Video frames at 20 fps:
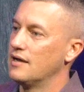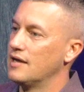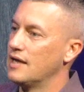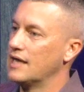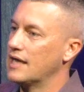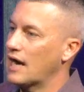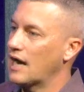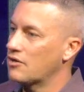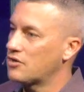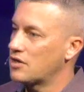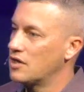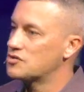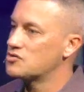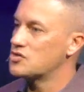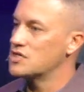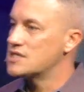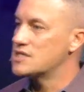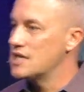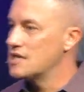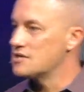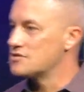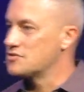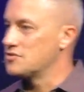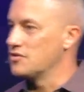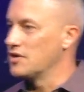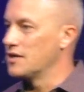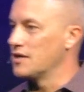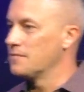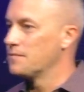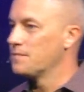in our country's
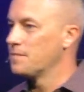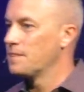history,